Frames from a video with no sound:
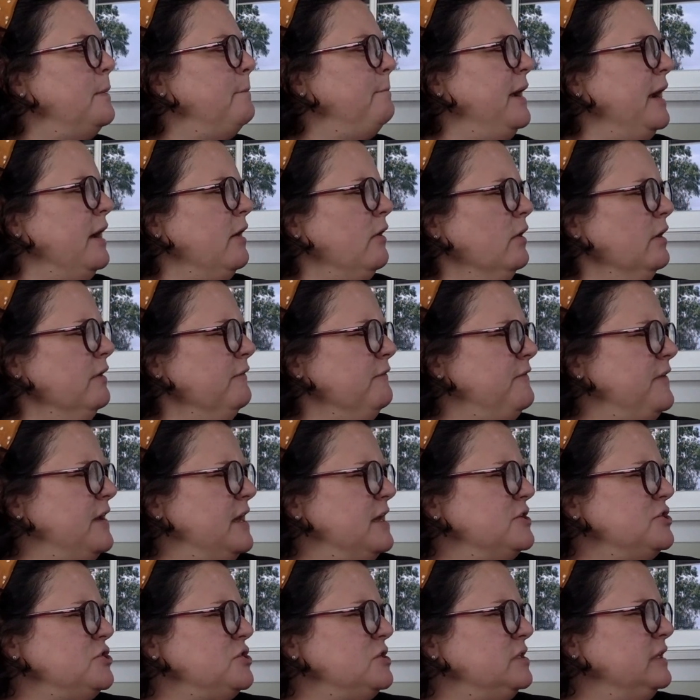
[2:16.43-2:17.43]

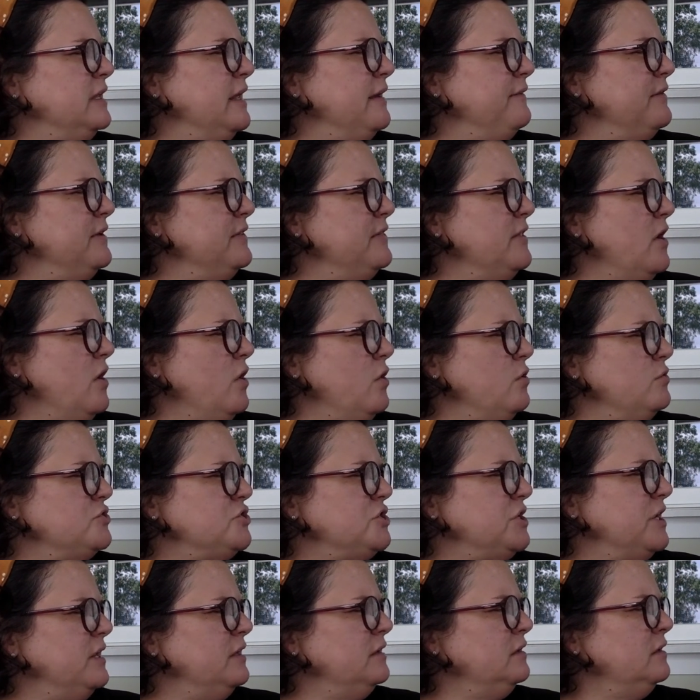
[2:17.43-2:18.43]
Parrotfish live in the
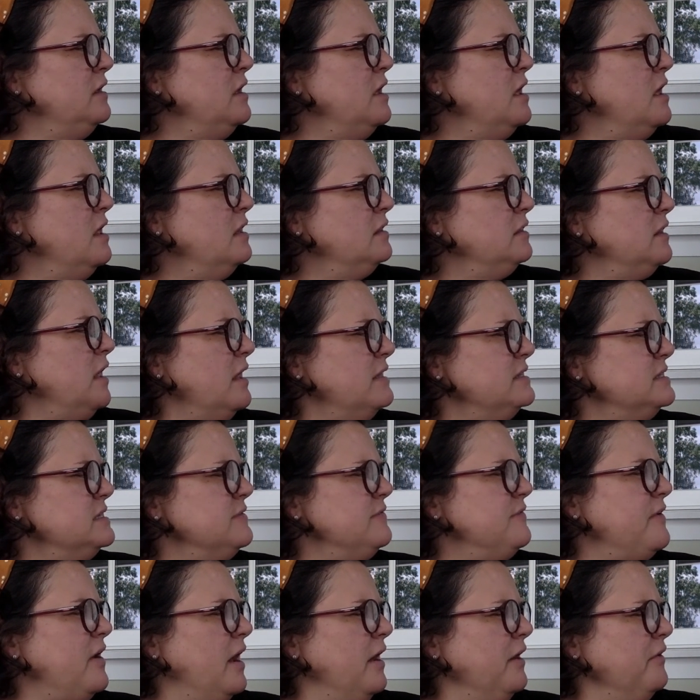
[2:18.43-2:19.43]
ocean. Lots
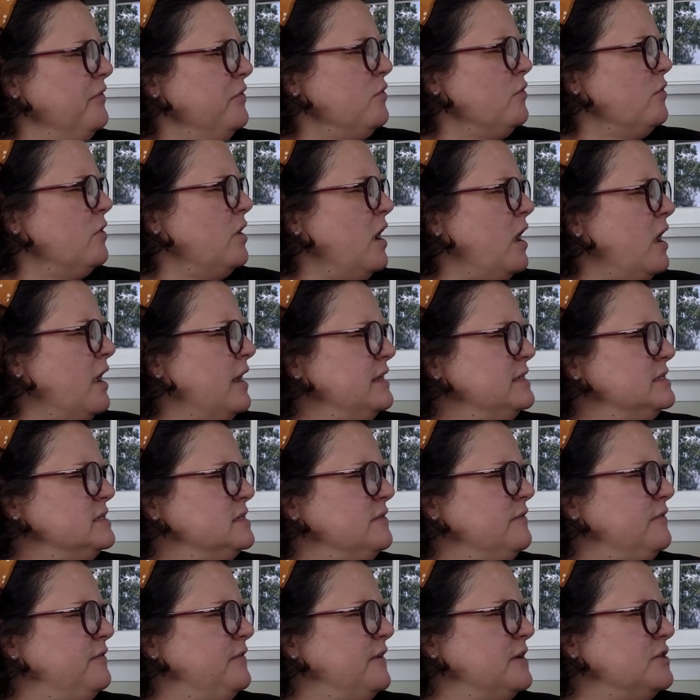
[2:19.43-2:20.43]
of other kinds
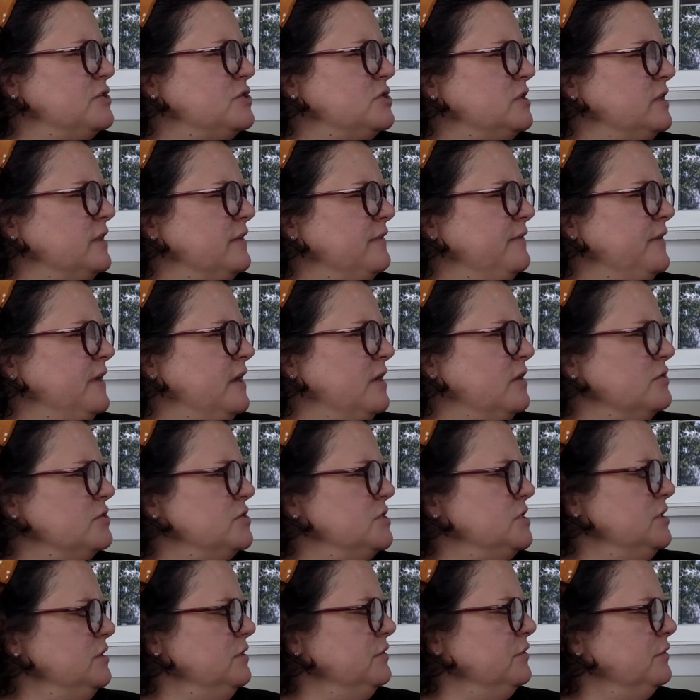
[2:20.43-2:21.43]
of fish live here
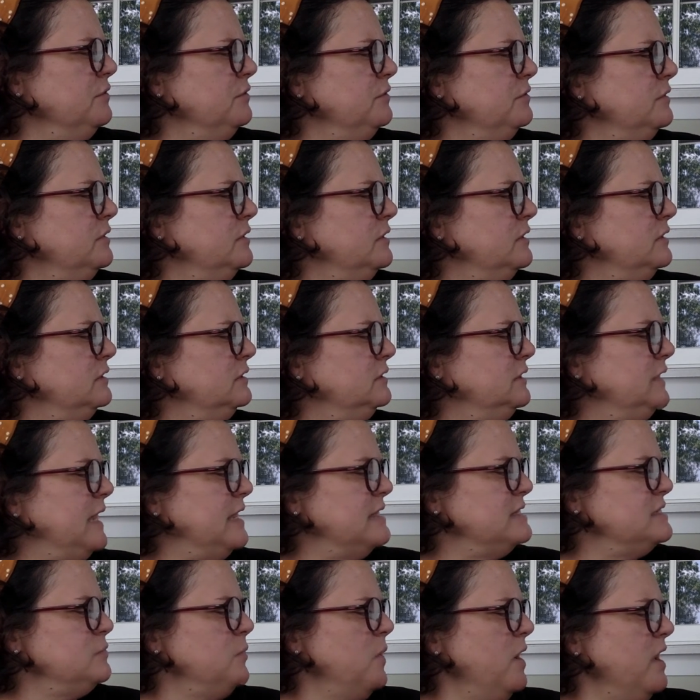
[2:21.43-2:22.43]
too.
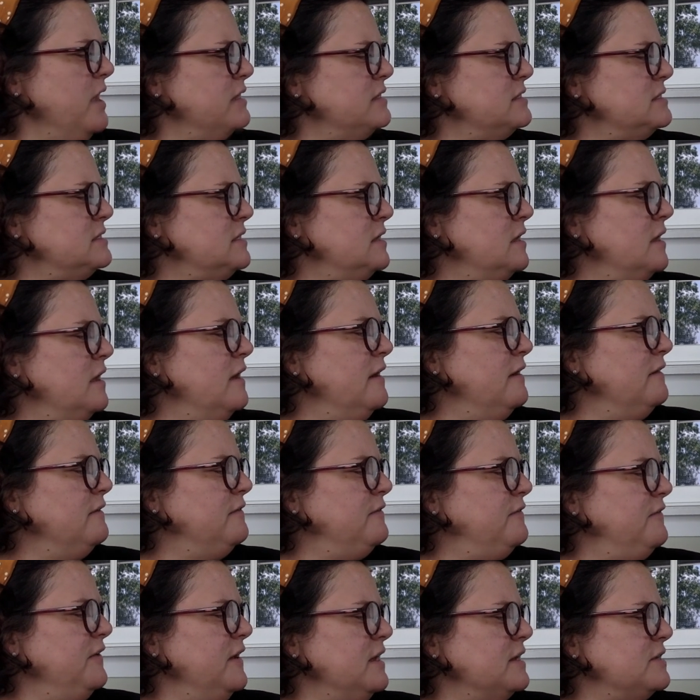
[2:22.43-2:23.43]
Guess what?
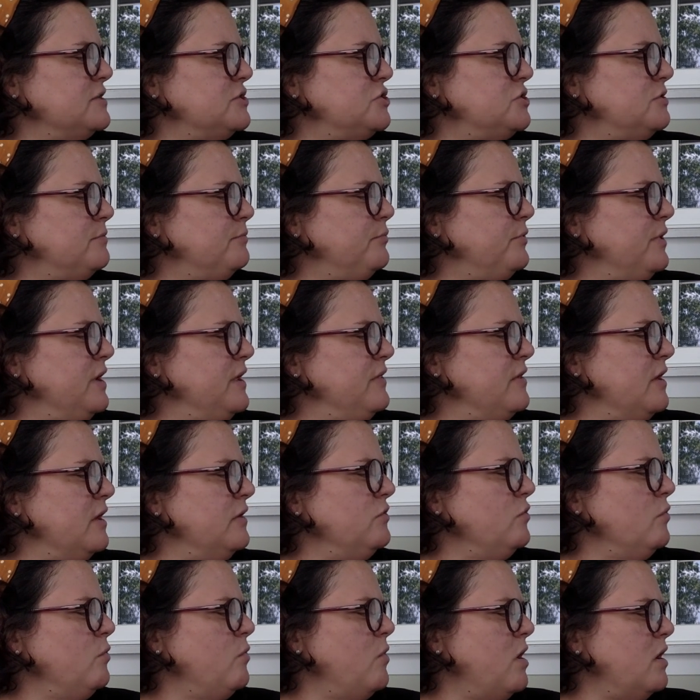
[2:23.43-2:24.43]
Fish breathe
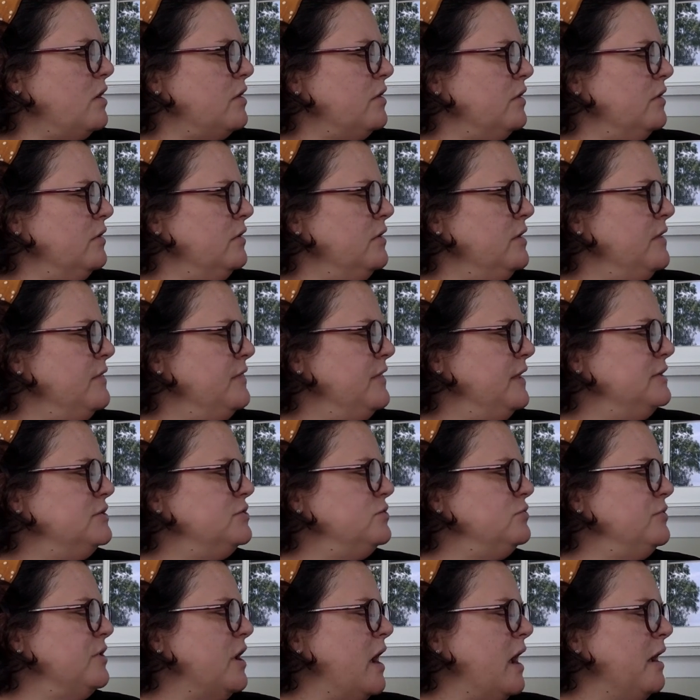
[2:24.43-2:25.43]
underwater. They
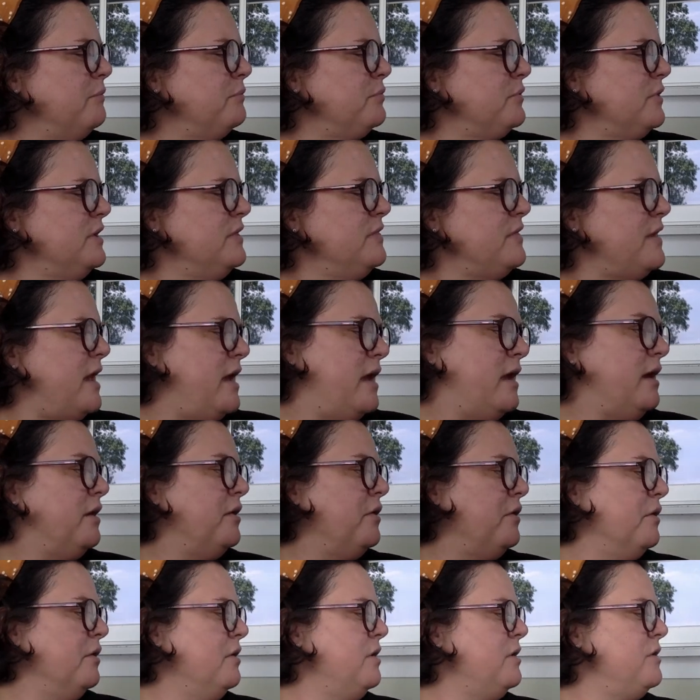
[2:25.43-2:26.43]
do not breathe
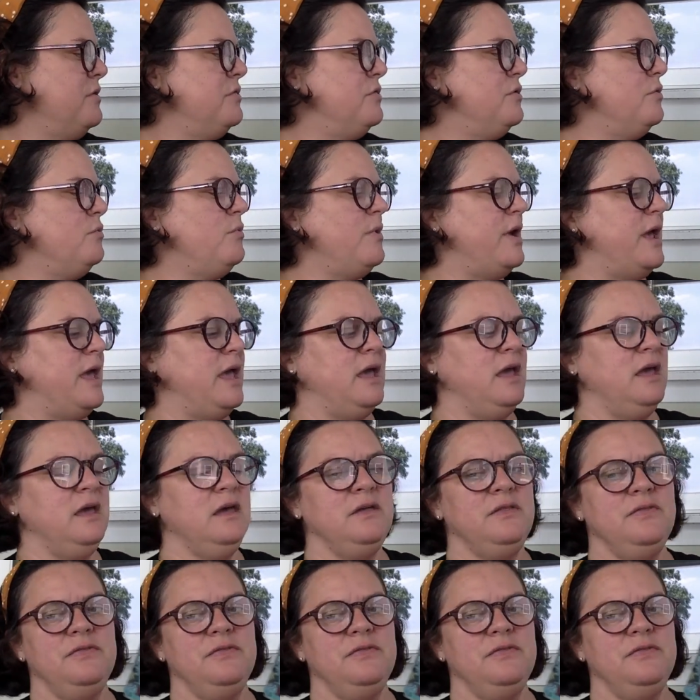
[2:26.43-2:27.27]
air the way